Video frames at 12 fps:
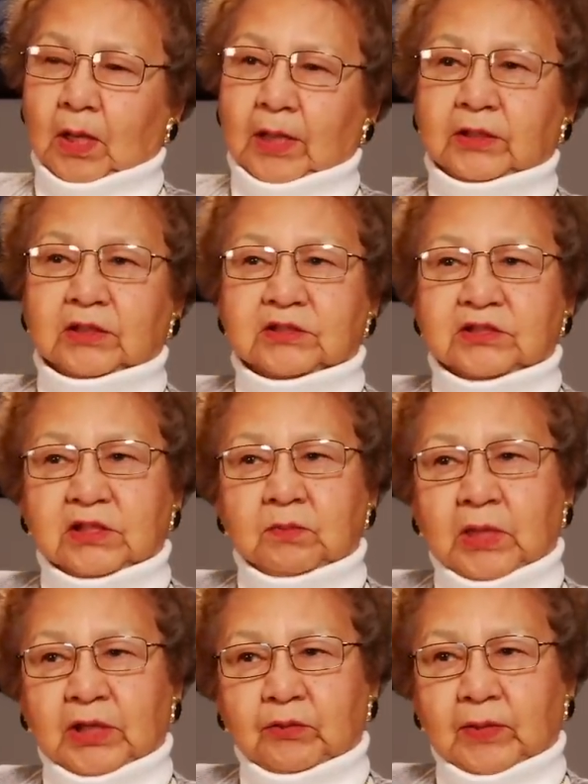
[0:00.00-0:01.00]
I can see
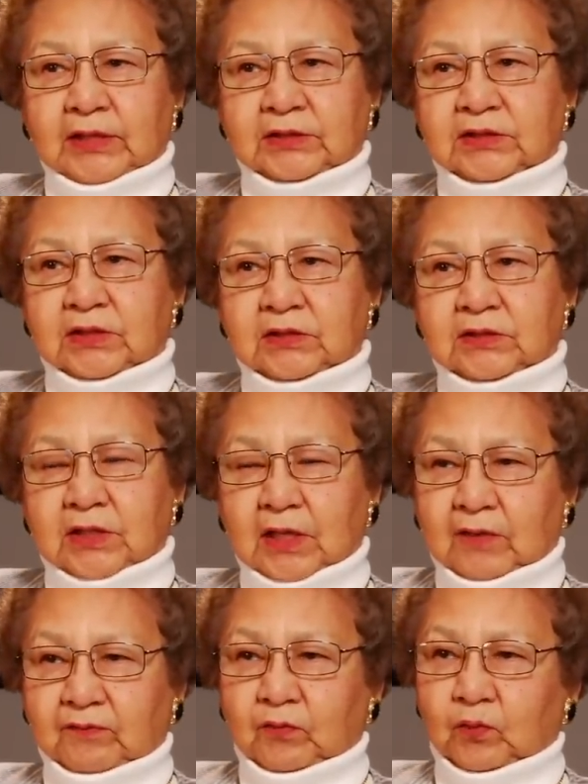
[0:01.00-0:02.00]
my grandsons. I
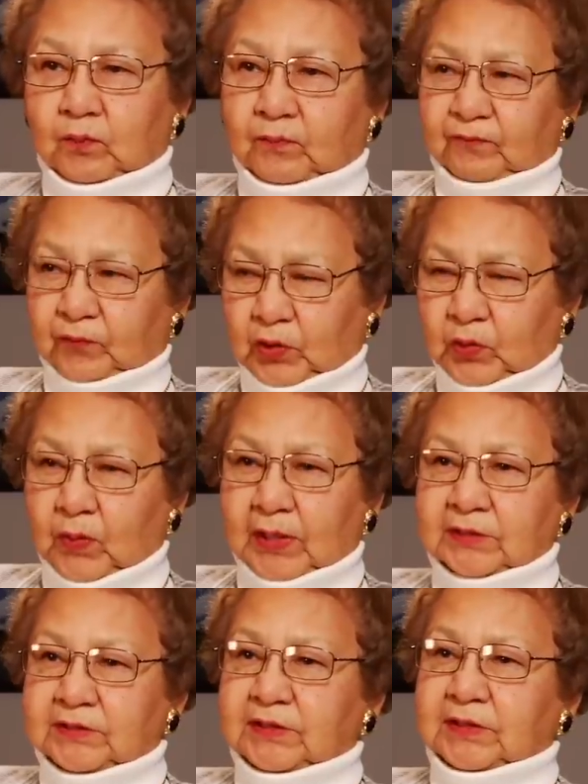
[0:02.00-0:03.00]
have 4
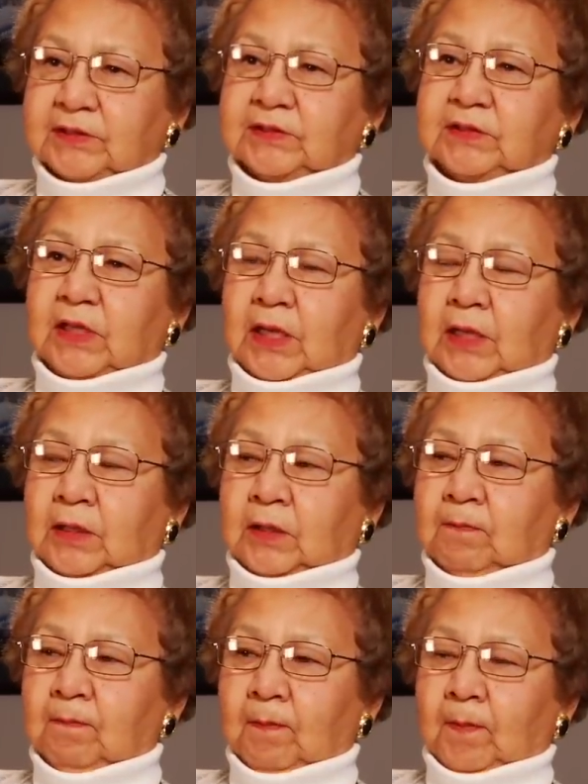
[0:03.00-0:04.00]
grandsons,
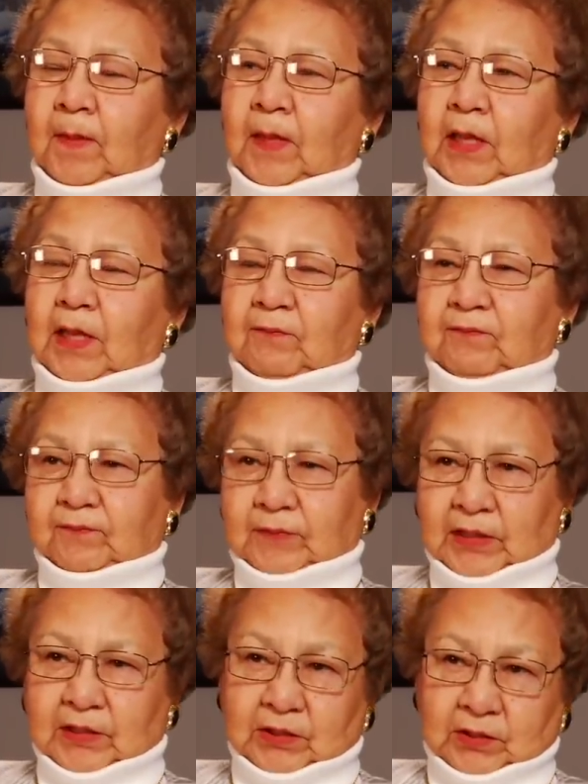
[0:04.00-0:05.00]
and if
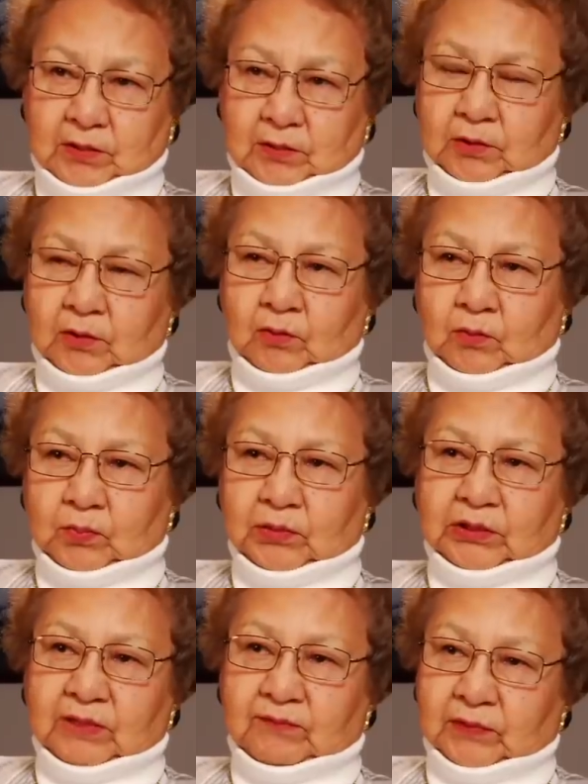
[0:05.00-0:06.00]
they,
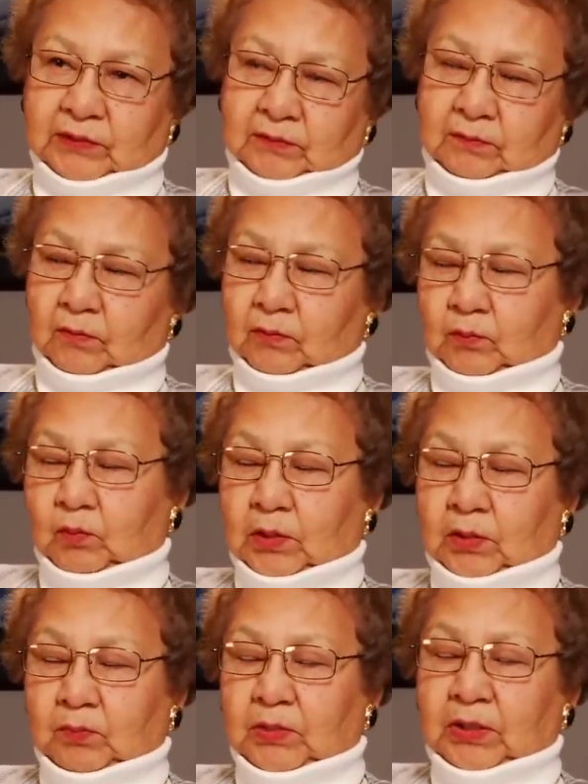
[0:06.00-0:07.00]
believe in or
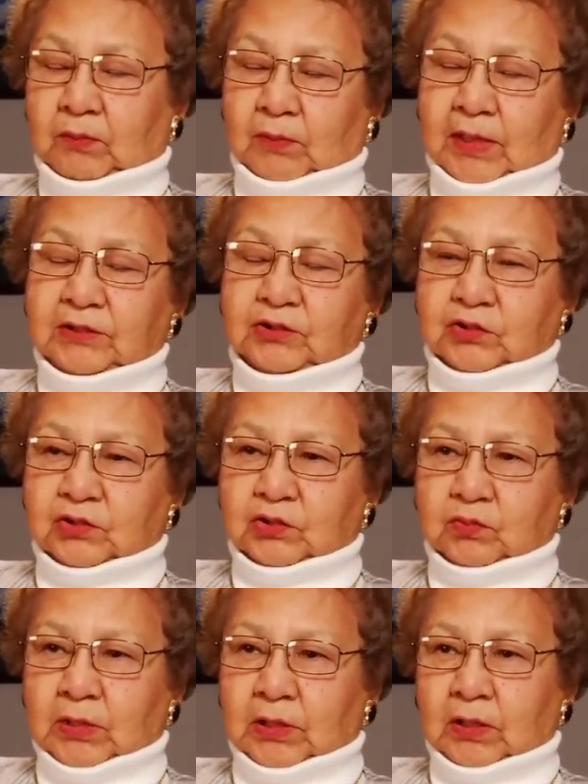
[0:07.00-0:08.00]
want to be
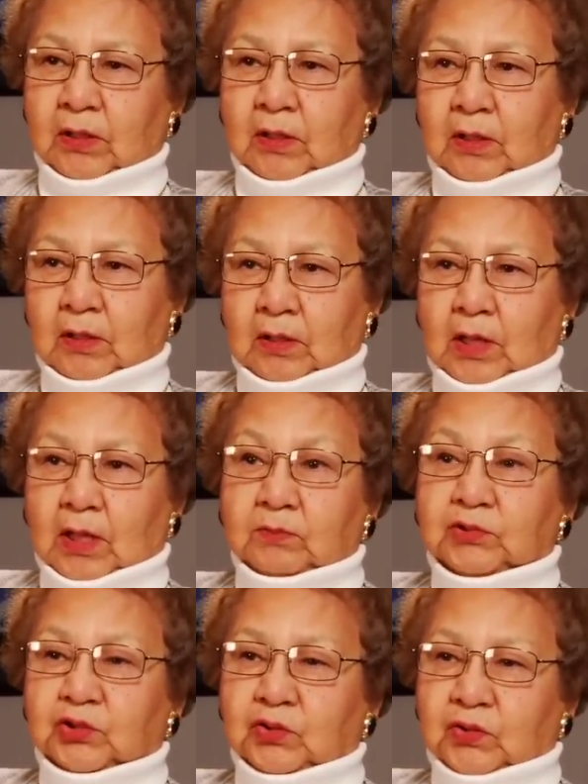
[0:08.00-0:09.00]
ranchers, well,
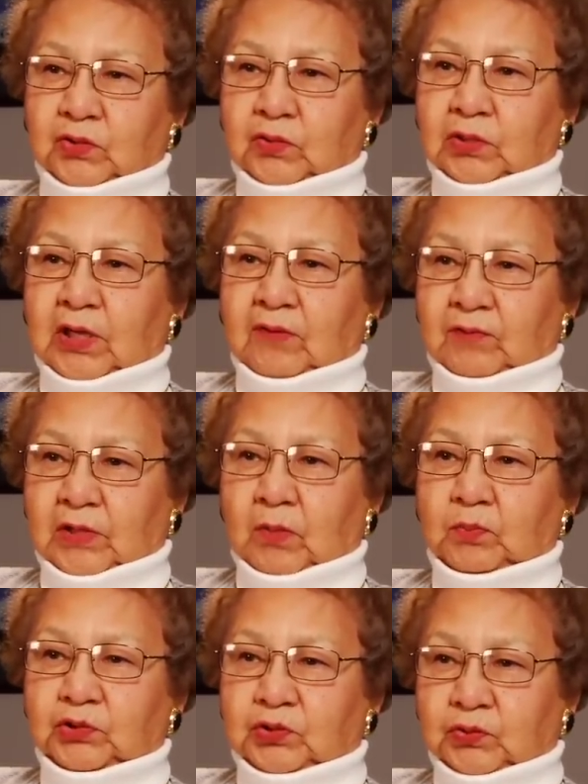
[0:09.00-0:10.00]
I'm sure they're going to have an
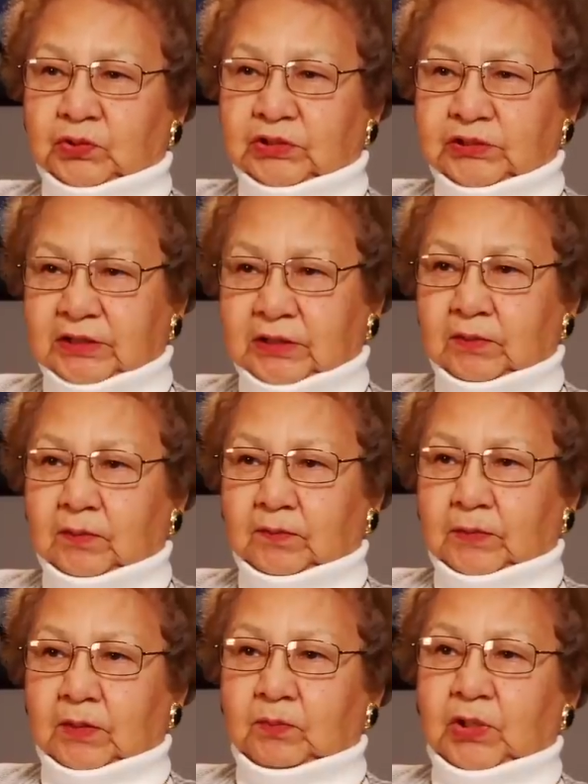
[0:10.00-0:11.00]
opportunity,
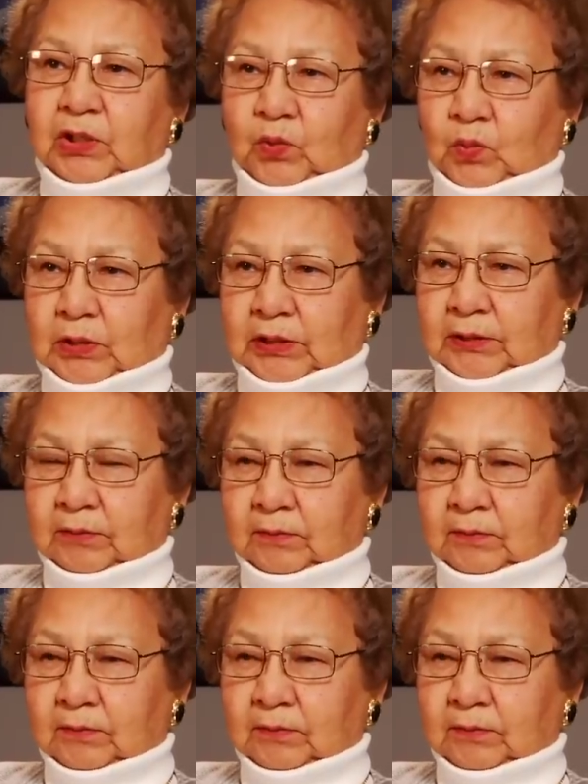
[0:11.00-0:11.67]
a better one.